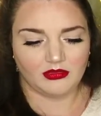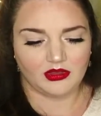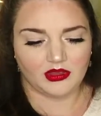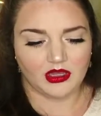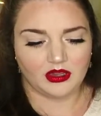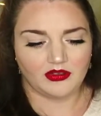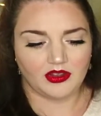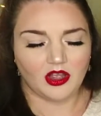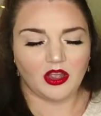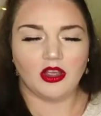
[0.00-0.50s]

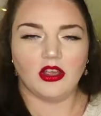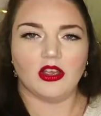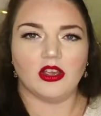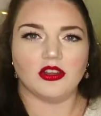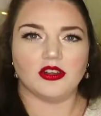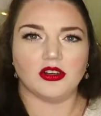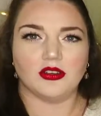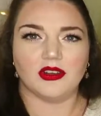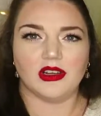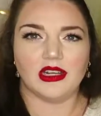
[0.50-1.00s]
Never
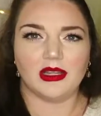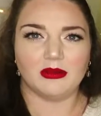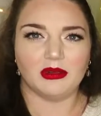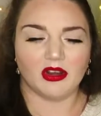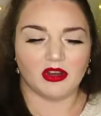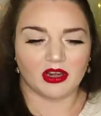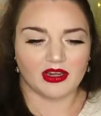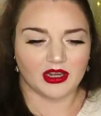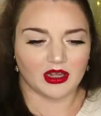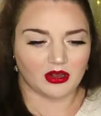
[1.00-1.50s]
heard of a lip
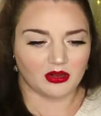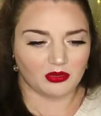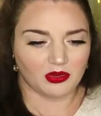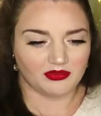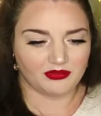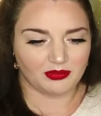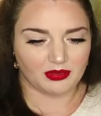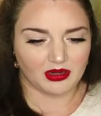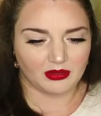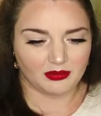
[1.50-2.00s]
liner
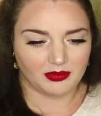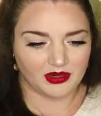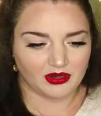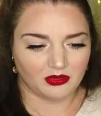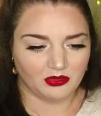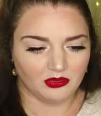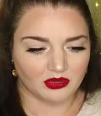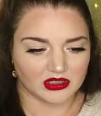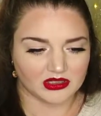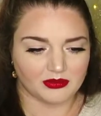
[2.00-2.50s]
with plump.
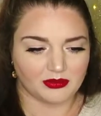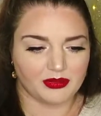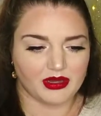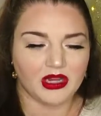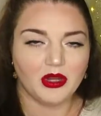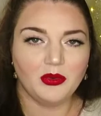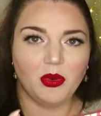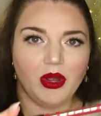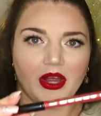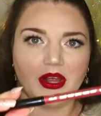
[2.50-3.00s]
Oh, it's a
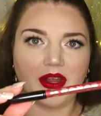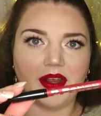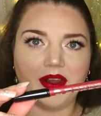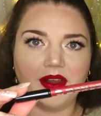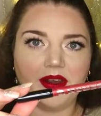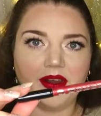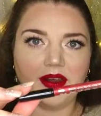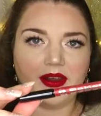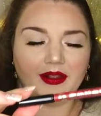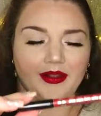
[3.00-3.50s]
big
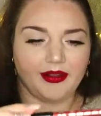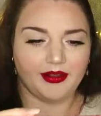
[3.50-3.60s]
one.